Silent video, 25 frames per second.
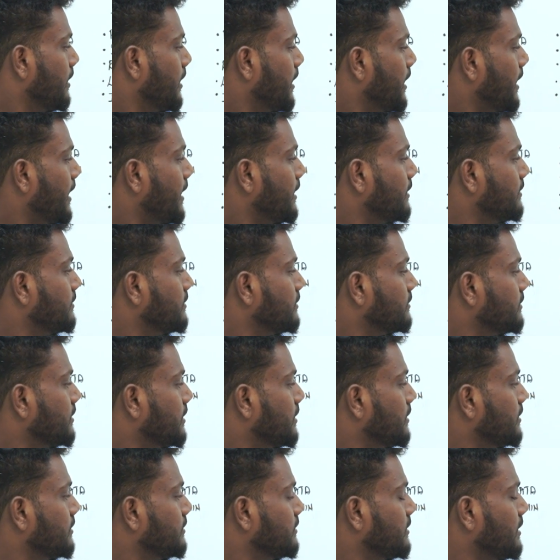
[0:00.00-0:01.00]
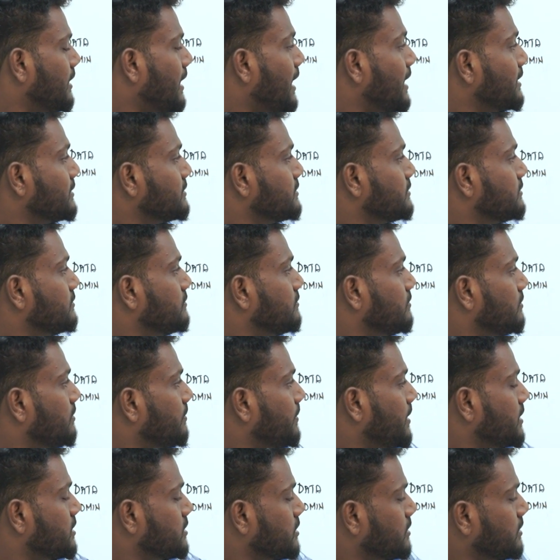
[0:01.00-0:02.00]
And the last
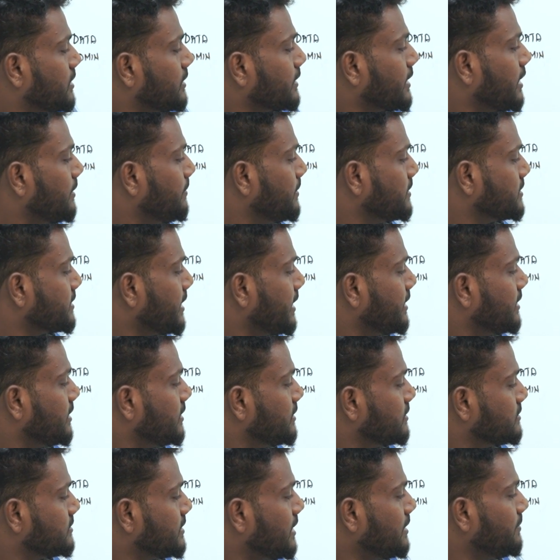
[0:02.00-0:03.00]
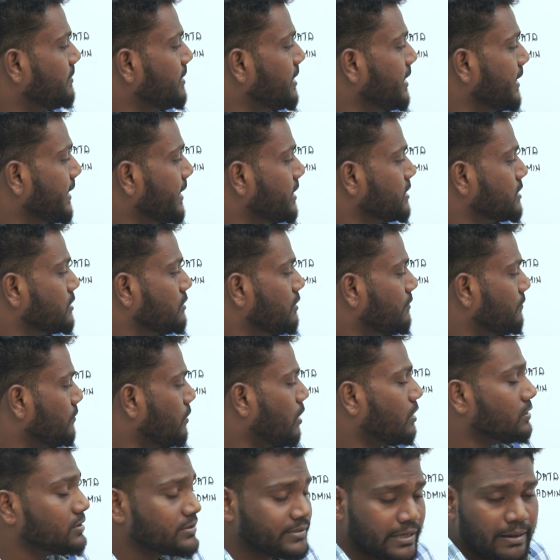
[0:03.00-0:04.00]
measure that can be cited is that mitigation of
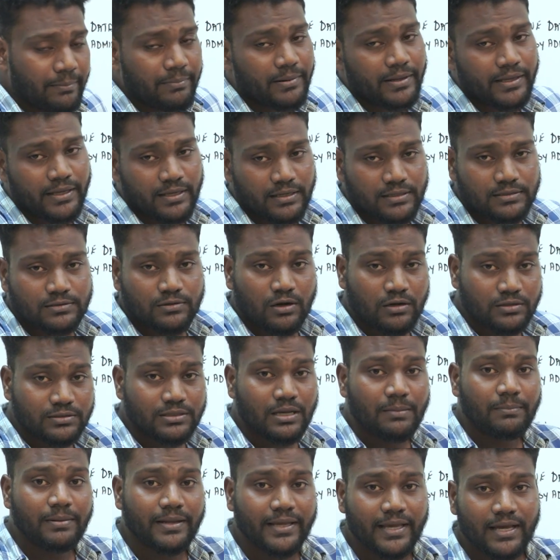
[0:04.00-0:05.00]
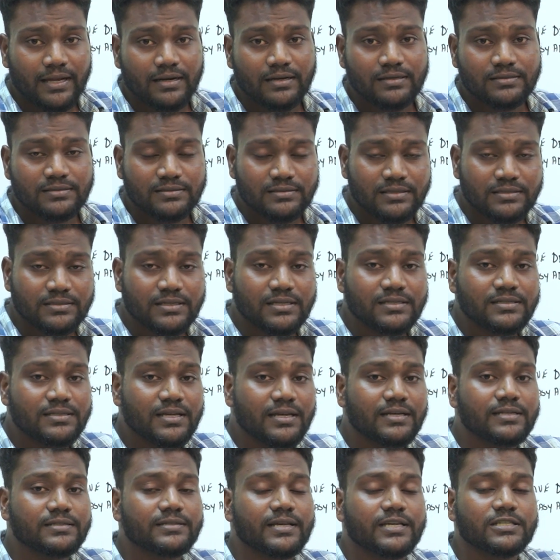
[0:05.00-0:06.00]
non-sampling errors. Non-sampling errors in the sense,
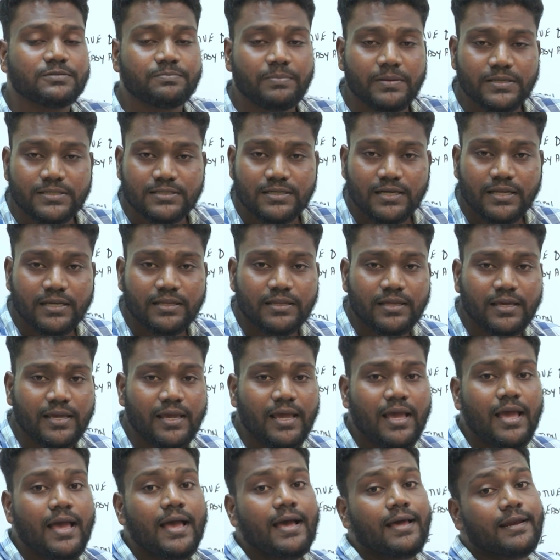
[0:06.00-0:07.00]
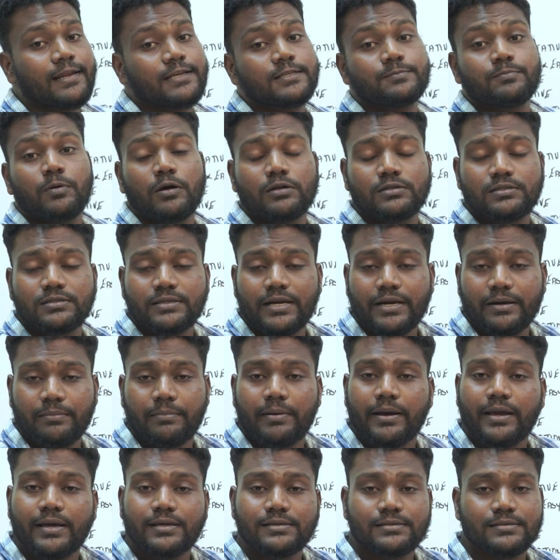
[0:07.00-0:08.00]
it is especially the response rate
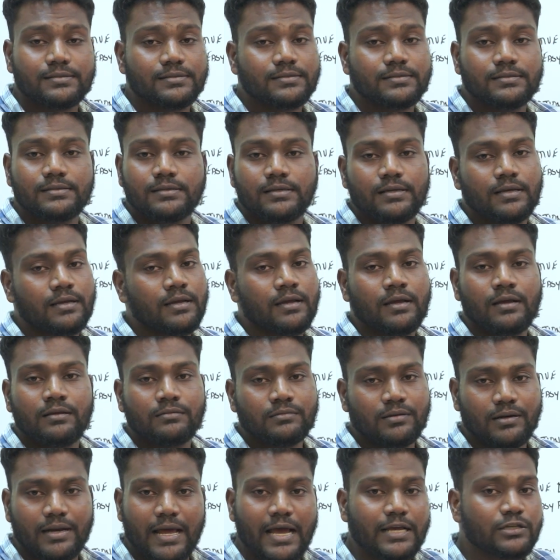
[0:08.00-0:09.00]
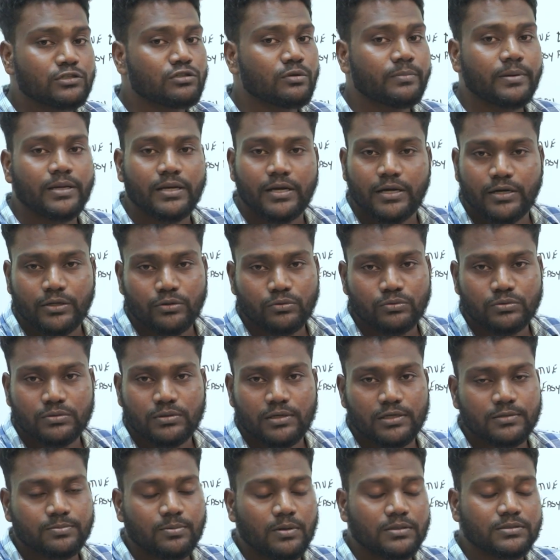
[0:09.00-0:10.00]
bias that has to be reduced.
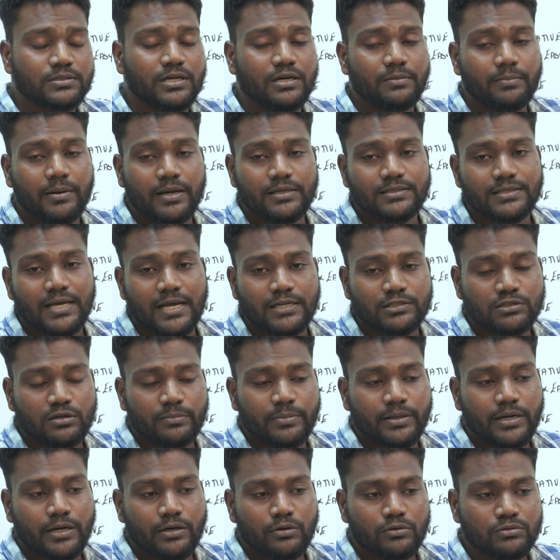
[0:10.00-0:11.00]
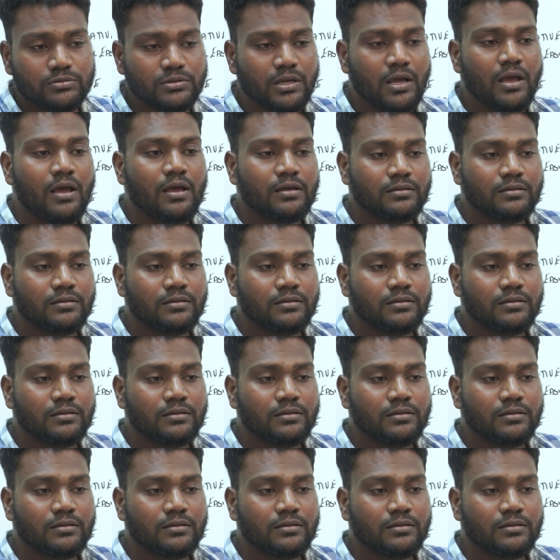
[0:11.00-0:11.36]
Response rate bias has to be reduced.